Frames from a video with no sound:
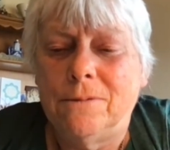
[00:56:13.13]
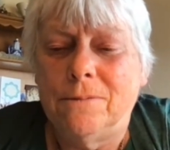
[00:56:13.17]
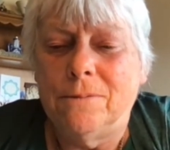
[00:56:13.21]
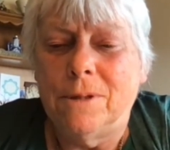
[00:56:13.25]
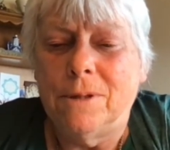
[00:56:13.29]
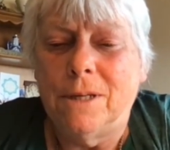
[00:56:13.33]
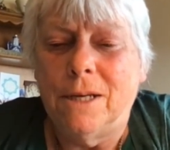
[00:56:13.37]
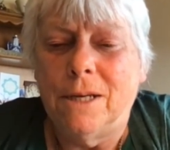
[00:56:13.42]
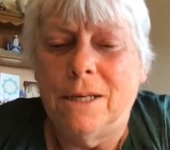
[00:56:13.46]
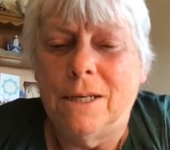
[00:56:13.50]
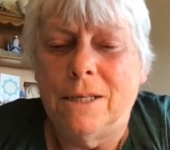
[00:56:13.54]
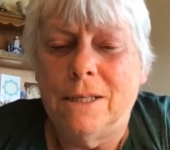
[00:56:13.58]

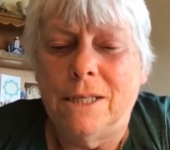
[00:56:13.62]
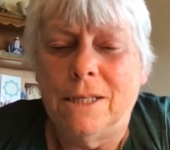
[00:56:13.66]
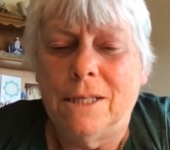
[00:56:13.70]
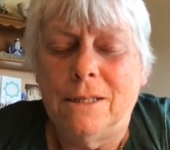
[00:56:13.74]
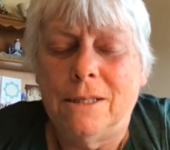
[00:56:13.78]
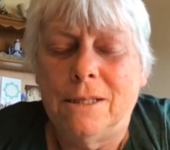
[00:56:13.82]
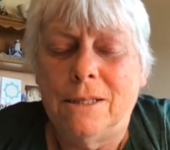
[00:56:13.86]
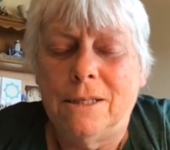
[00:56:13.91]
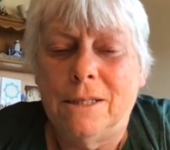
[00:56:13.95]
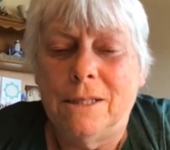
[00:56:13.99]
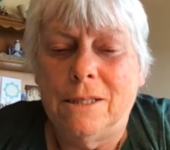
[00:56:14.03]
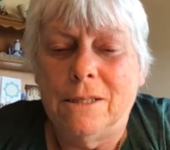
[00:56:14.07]
Uh, it,
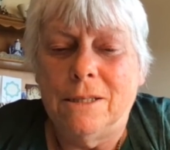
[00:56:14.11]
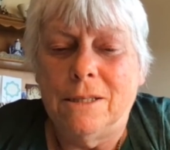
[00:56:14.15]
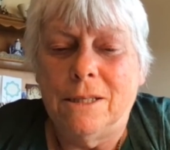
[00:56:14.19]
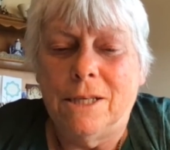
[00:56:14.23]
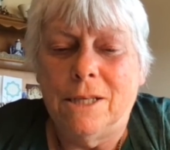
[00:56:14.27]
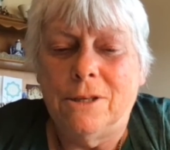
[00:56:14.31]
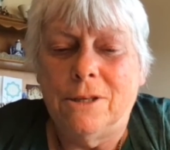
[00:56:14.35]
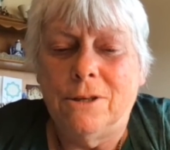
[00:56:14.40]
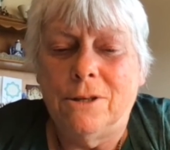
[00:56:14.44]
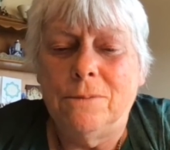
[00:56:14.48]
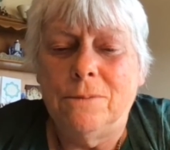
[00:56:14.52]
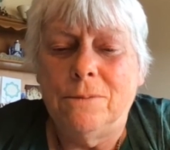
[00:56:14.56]
it,
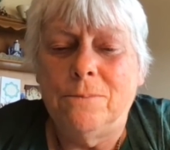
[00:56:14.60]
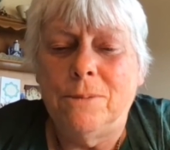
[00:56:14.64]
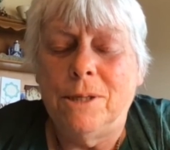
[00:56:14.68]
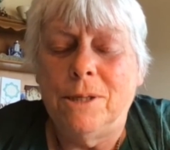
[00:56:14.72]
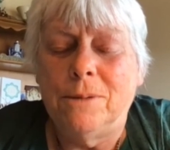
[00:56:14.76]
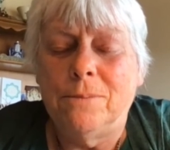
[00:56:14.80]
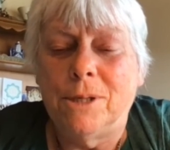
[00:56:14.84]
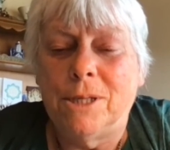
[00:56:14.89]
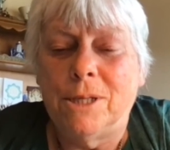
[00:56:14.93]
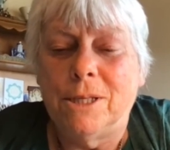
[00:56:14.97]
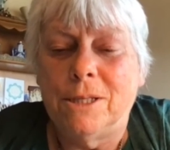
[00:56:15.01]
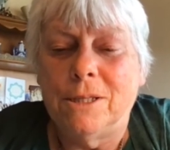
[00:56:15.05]
it could be,
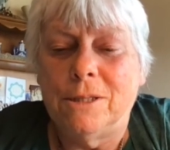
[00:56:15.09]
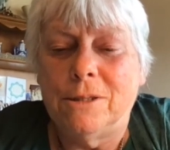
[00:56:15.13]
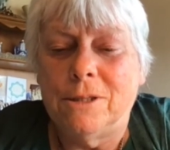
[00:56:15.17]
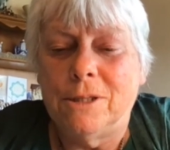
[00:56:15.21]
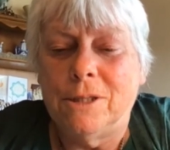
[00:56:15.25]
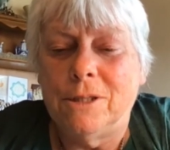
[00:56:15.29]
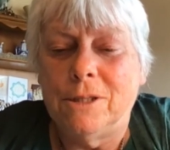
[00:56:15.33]
but it's